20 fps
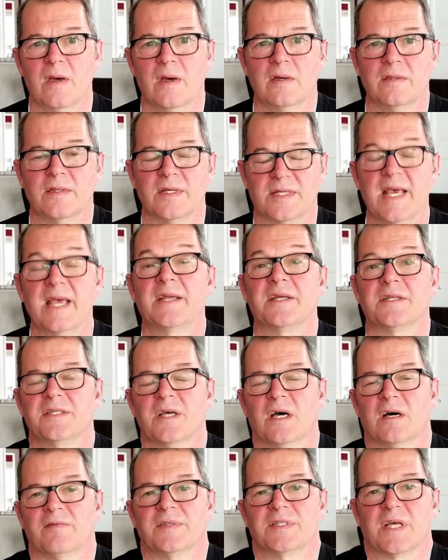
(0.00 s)
The tank
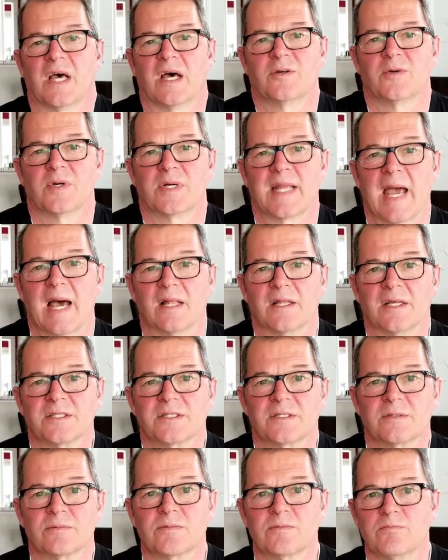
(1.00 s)
itself is 100
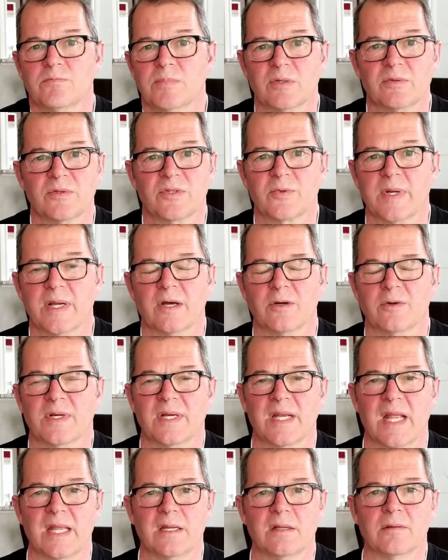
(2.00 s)
gallons, about
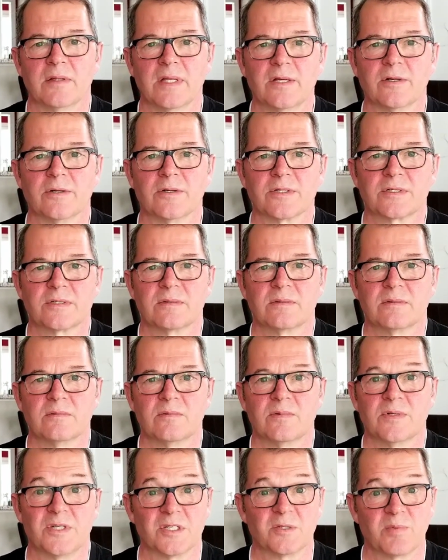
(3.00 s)
380 liters,
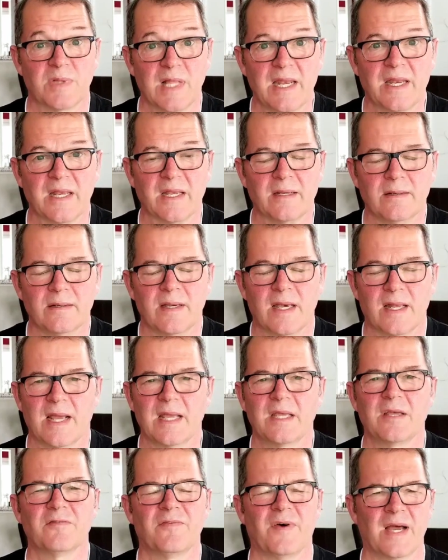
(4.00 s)
which is plenty, and I
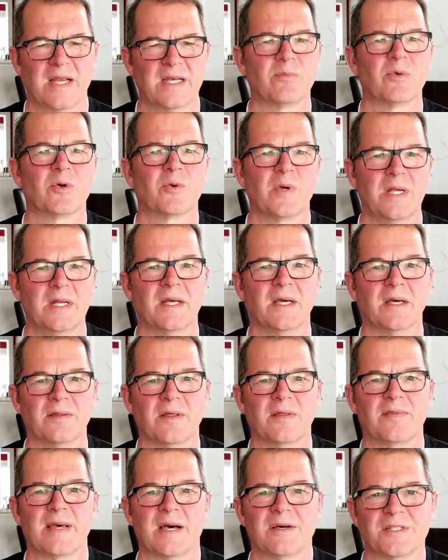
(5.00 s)
can find a marina in the
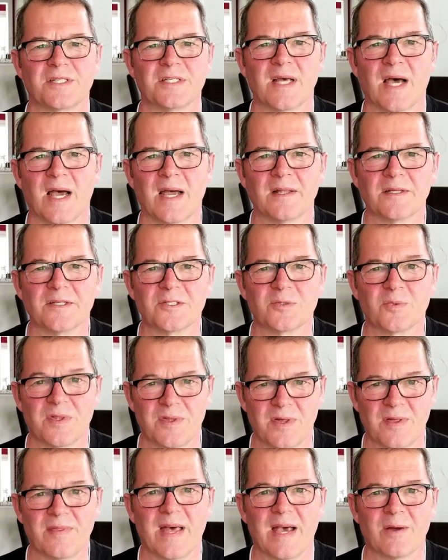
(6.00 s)
Thousand Islands
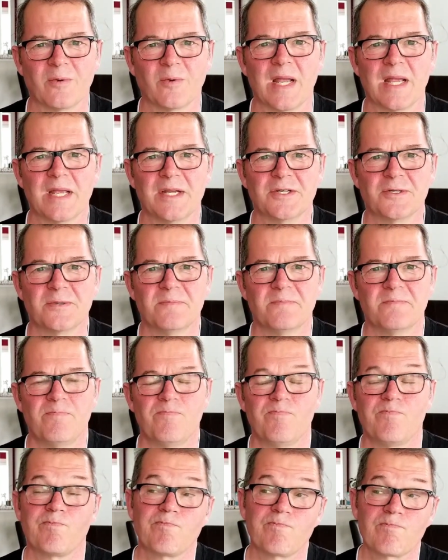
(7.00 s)
within that range.
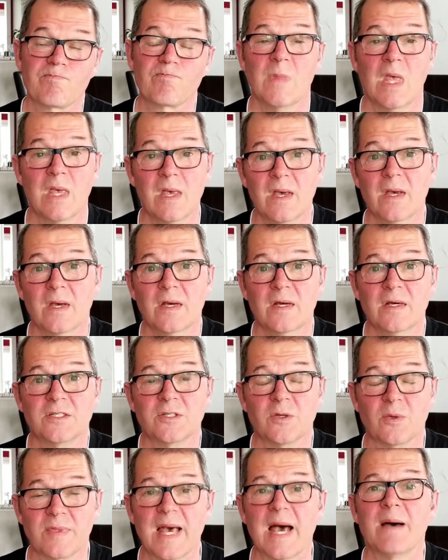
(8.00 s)

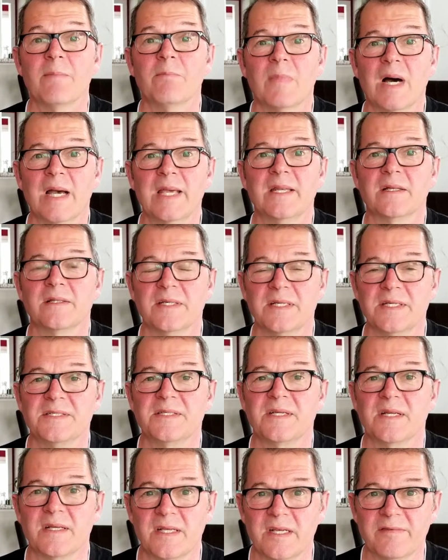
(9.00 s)
So that might at least
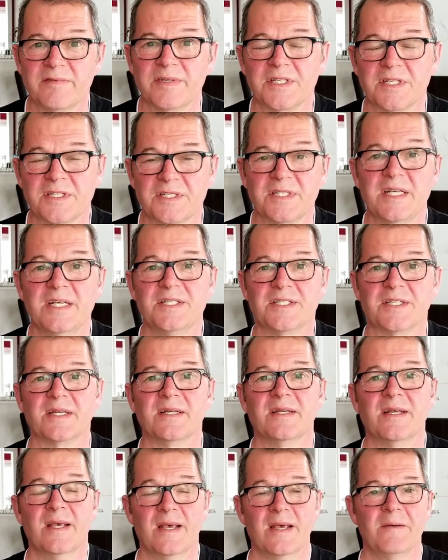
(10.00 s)
give us a
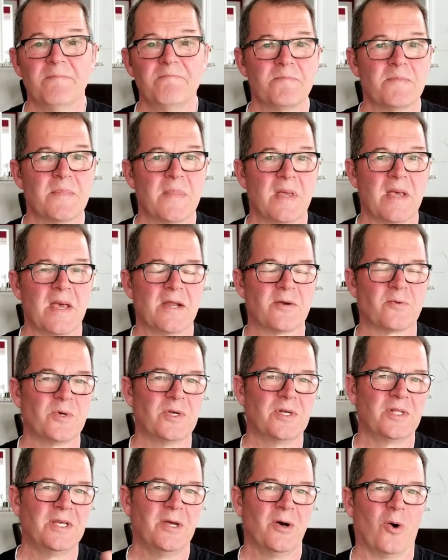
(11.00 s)
season and
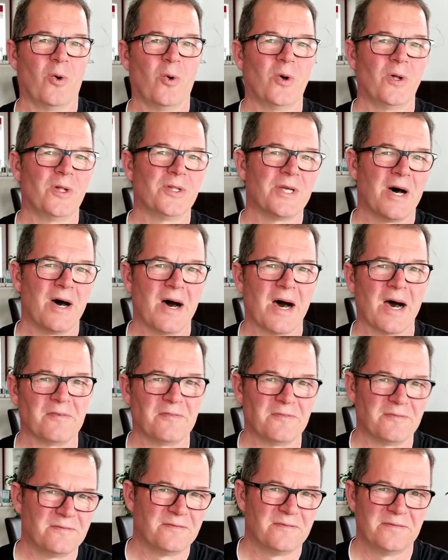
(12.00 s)
really hold
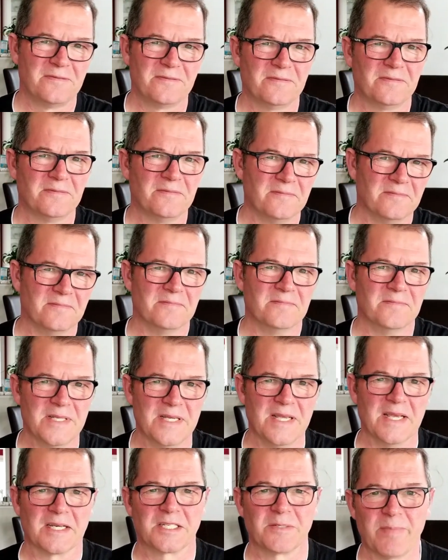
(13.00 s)
off
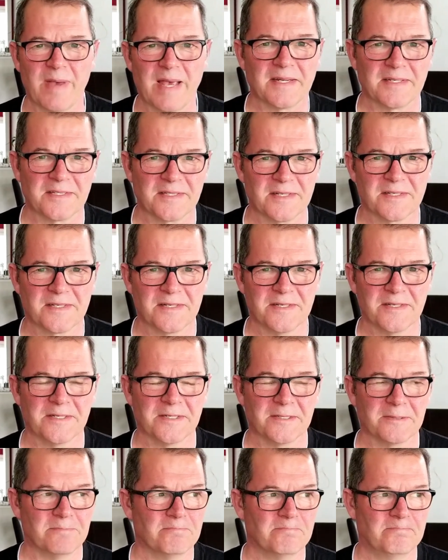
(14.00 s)
the expense
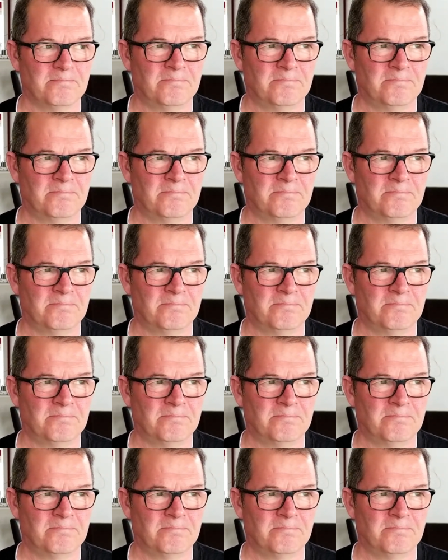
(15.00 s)
until